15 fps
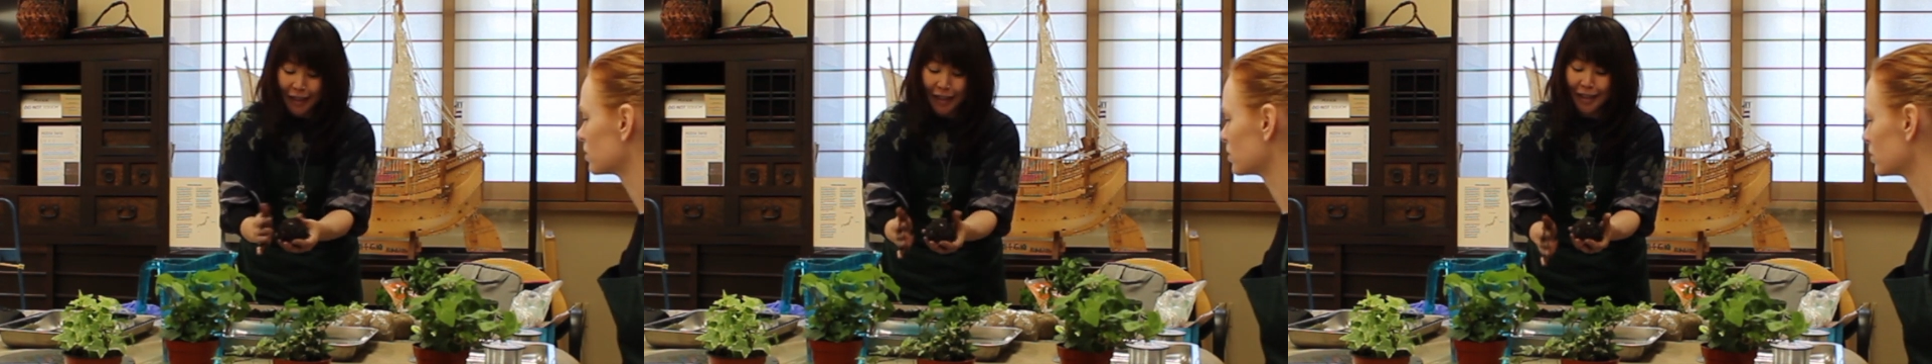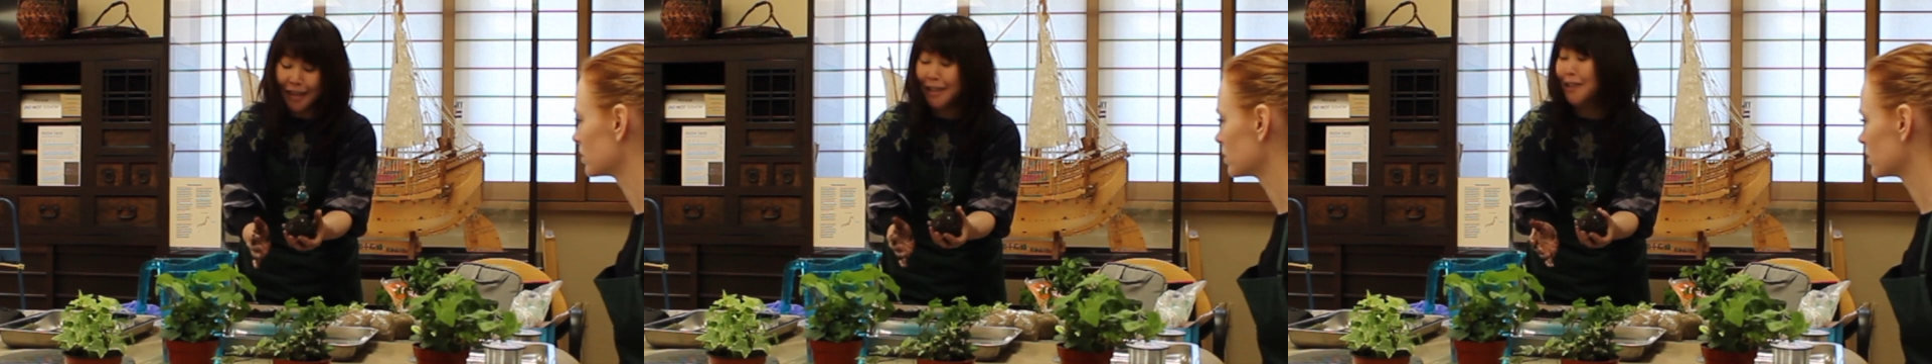
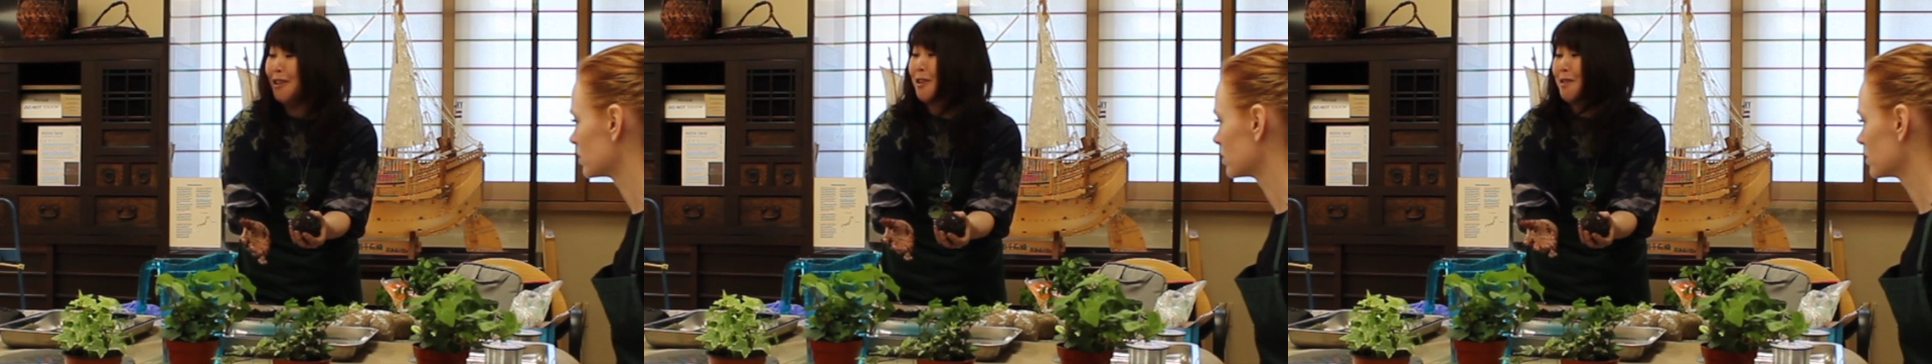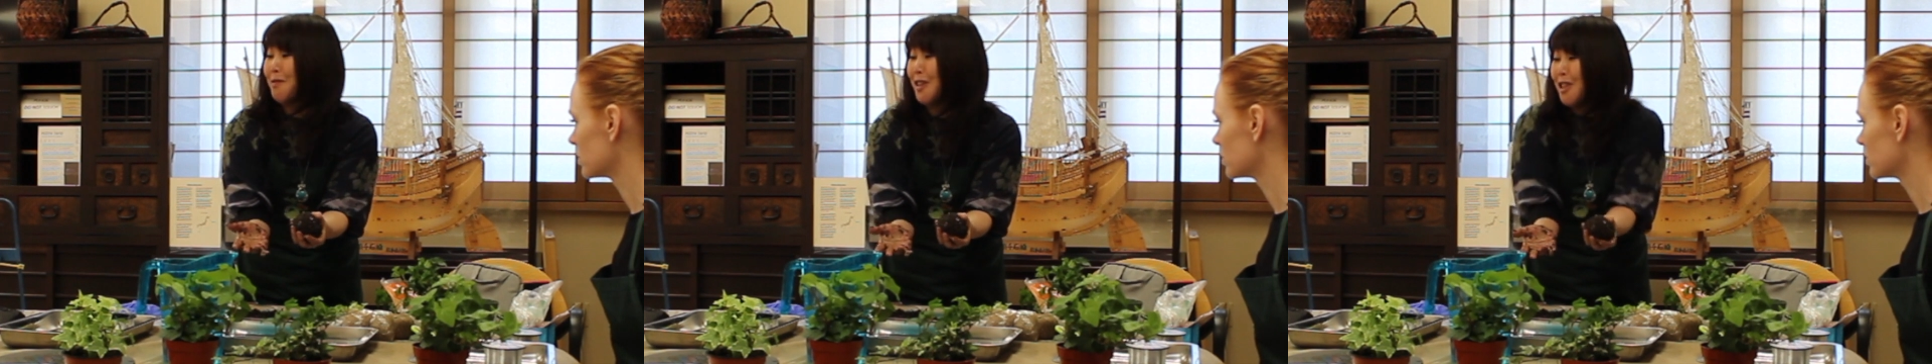This is a
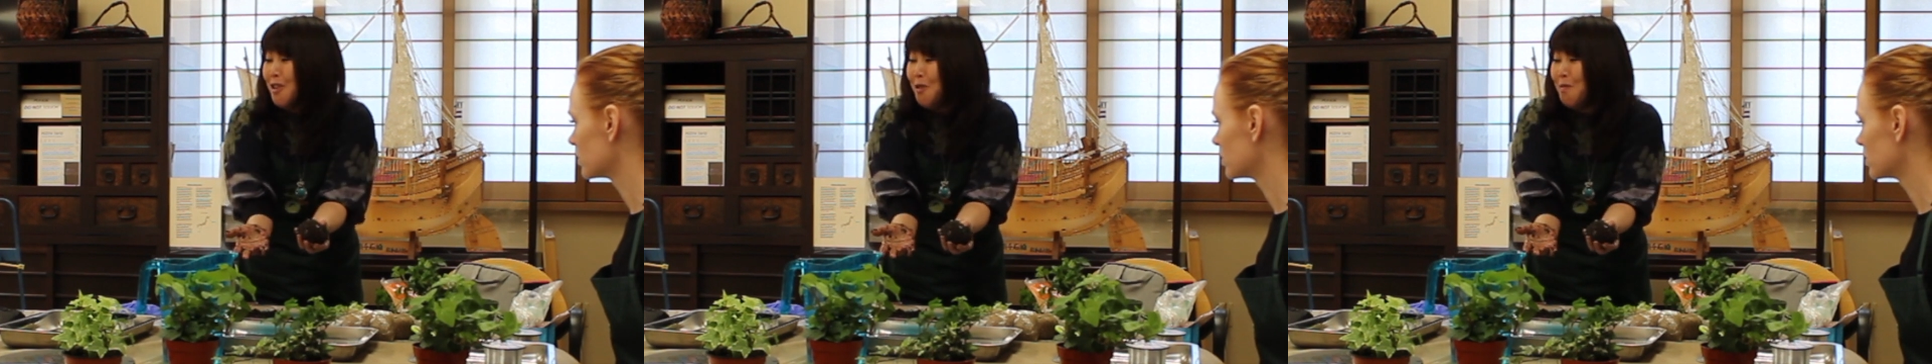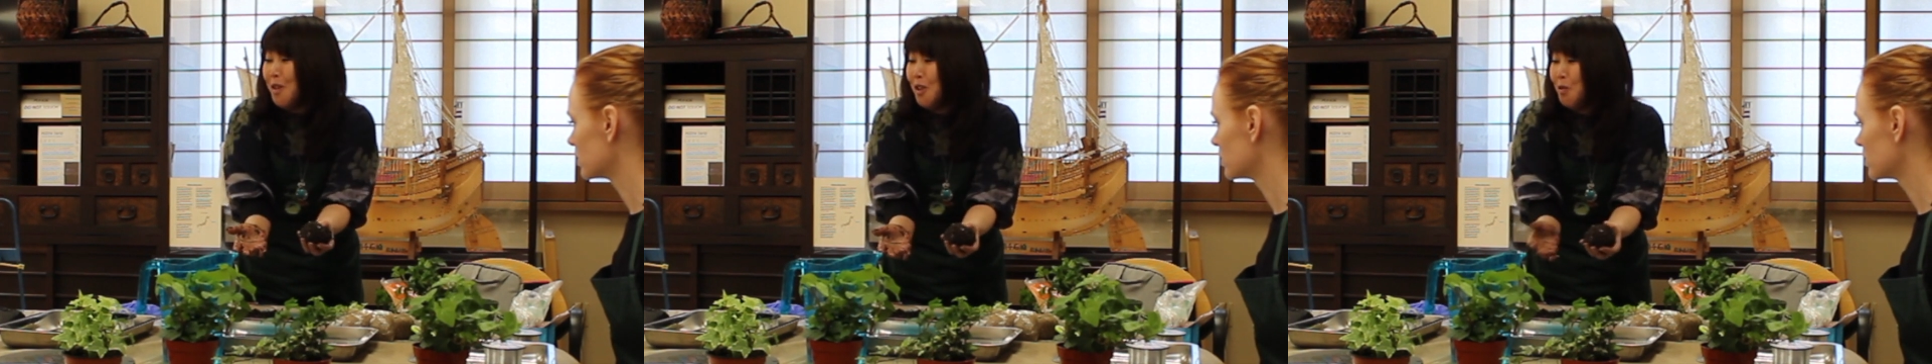little bit
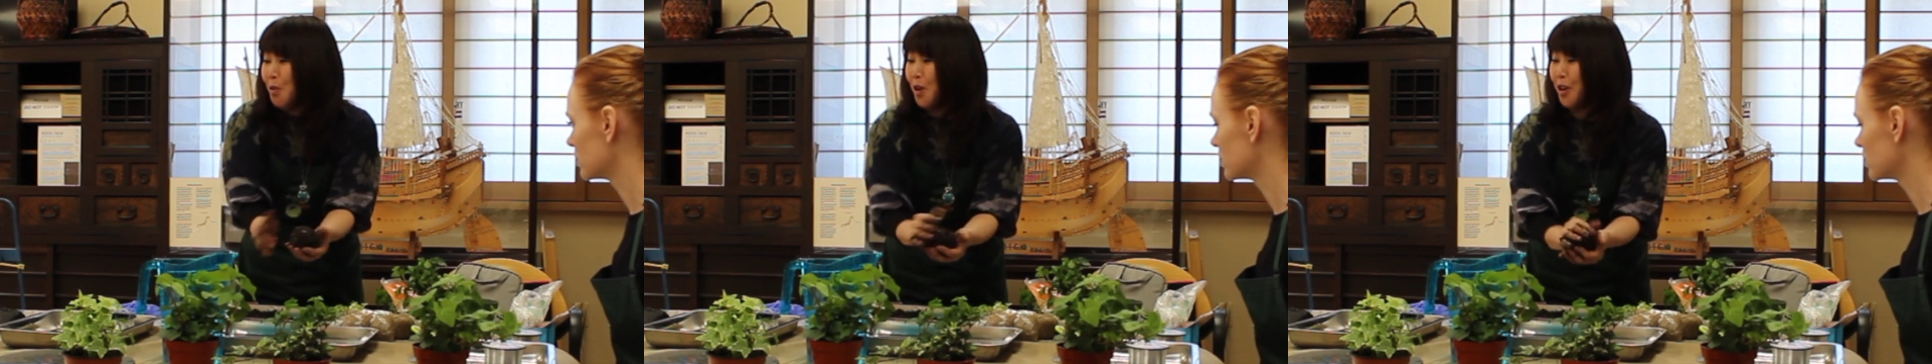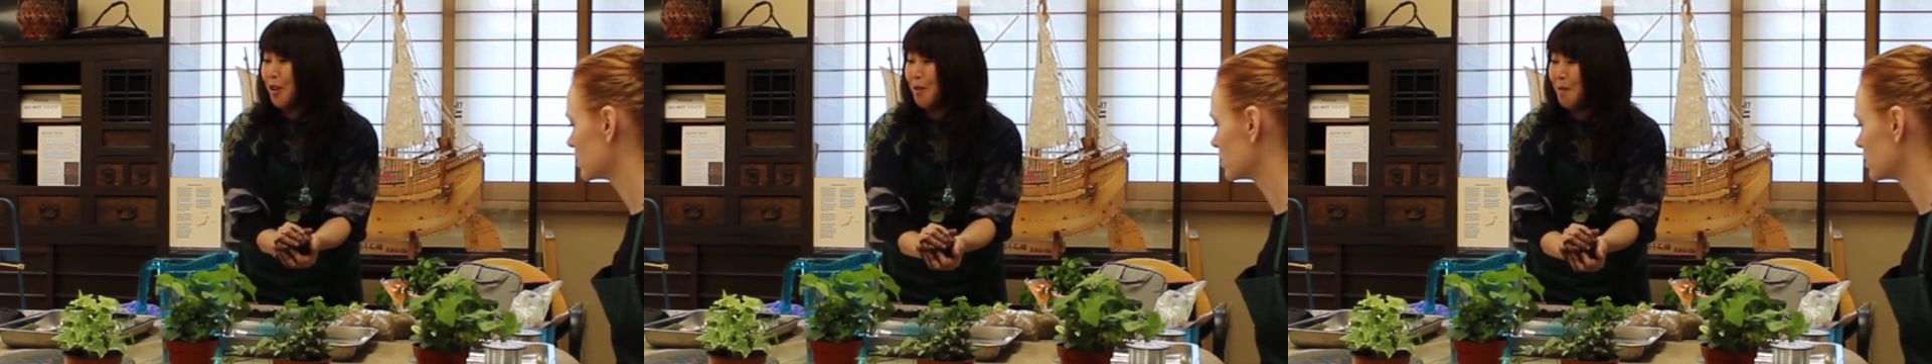too much
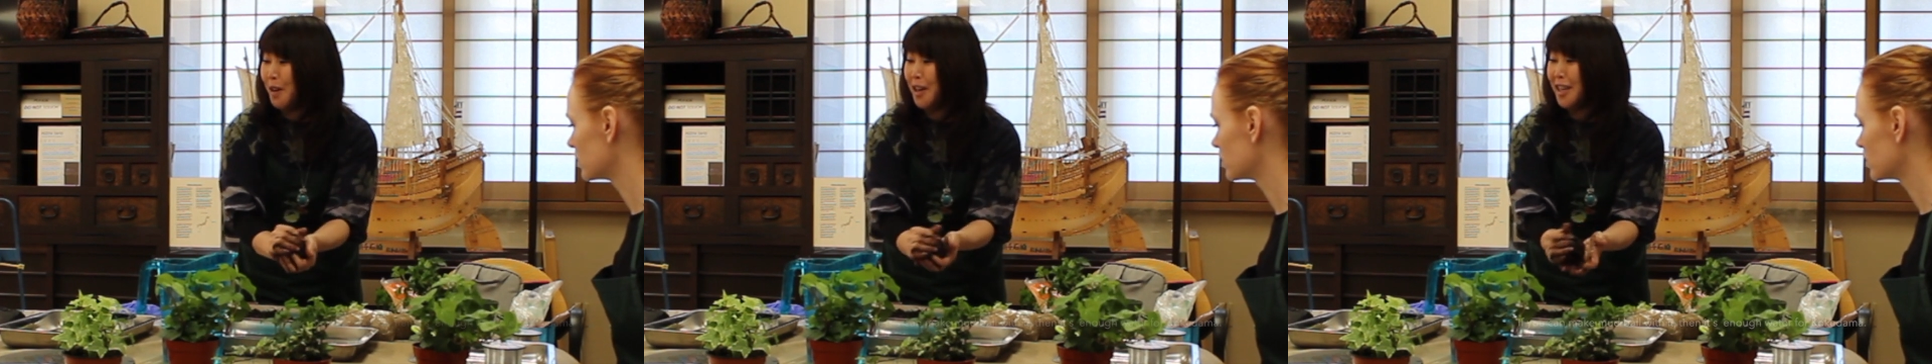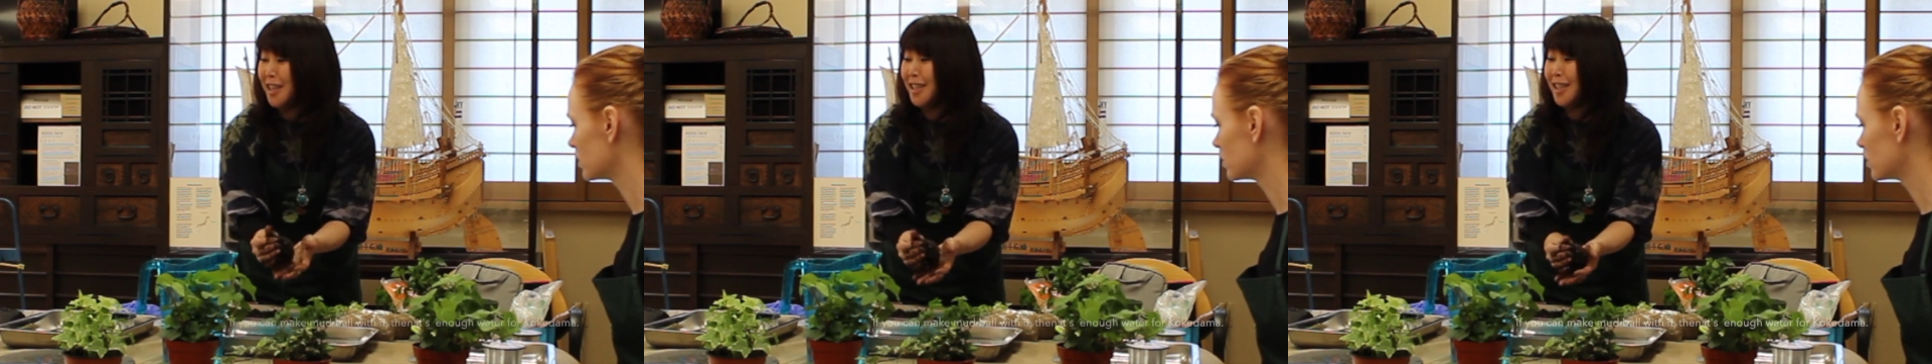water,
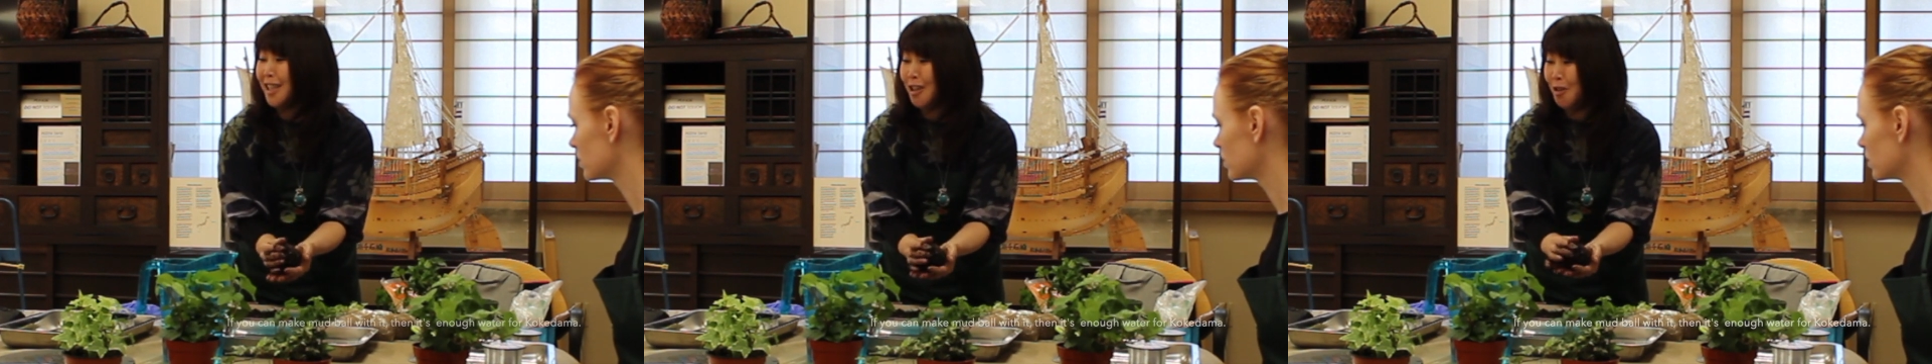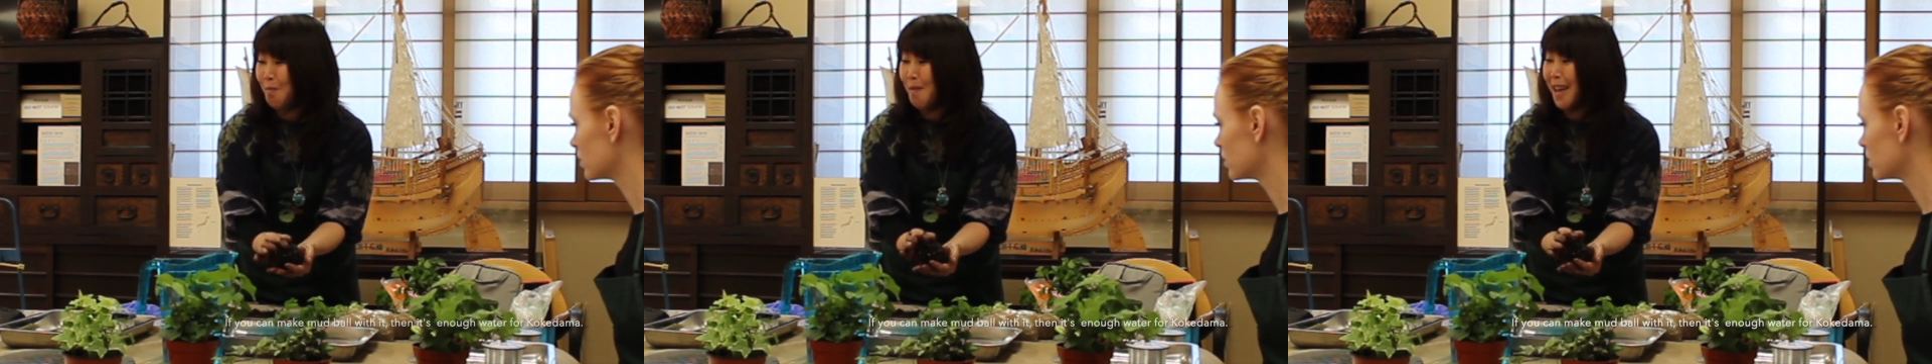but
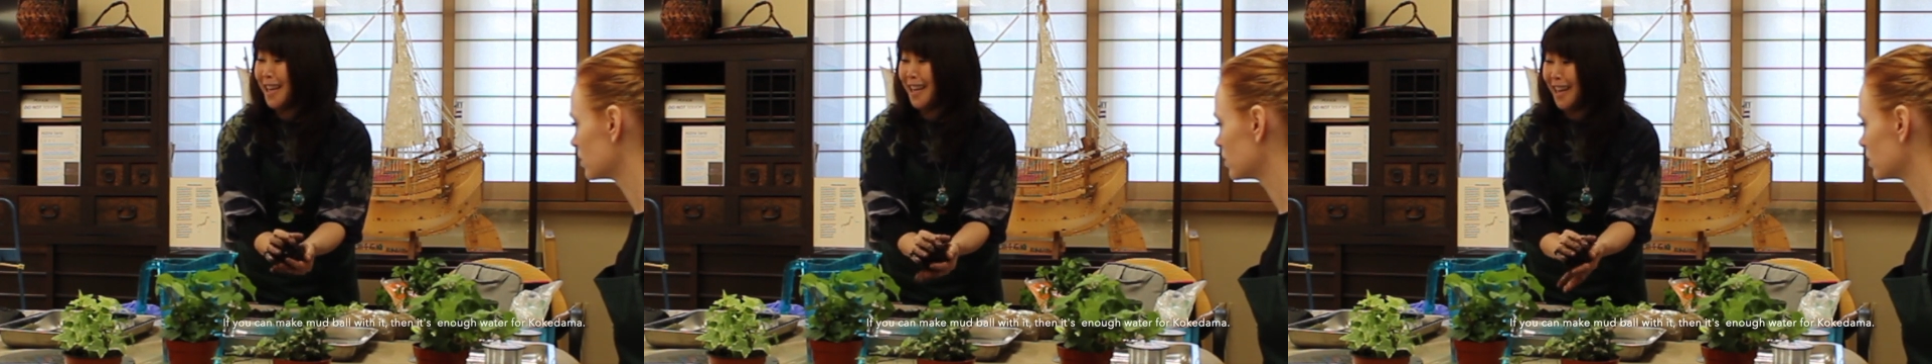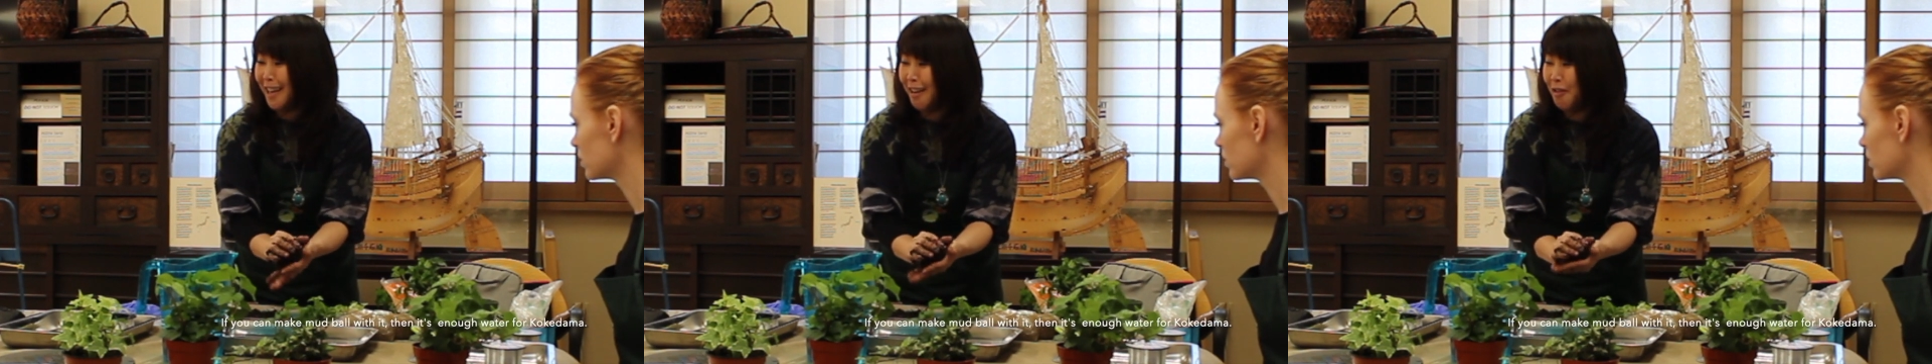easy to make